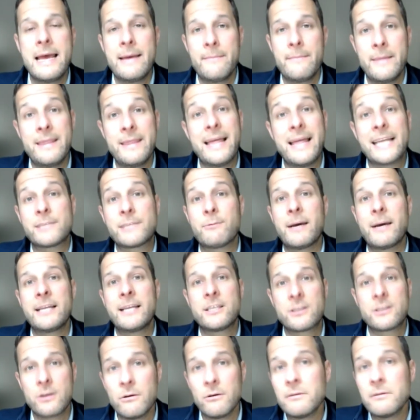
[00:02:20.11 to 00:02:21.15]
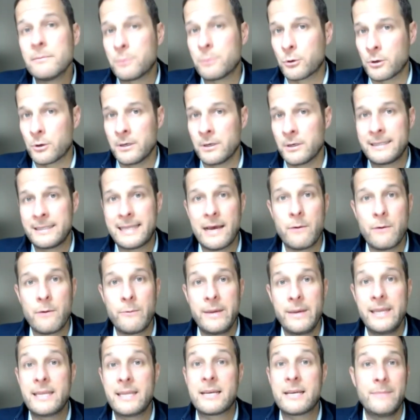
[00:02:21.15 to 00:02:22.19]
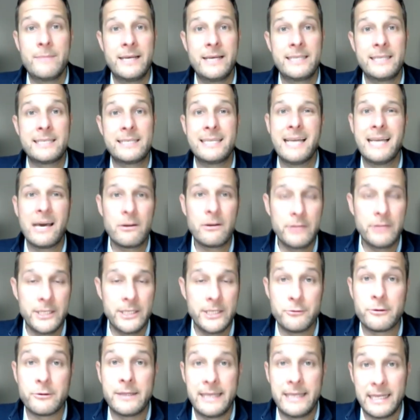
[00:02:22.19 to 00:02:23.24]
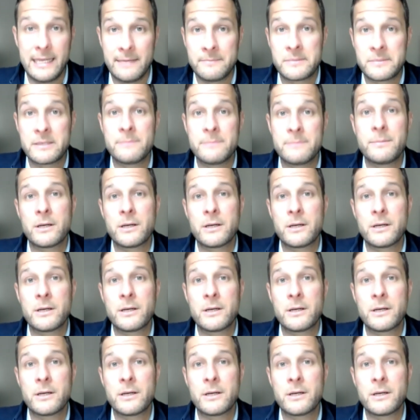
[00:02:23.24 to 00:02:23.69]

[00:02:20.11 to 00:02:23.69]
And that's why it's so important that we commit to not only do cleanups,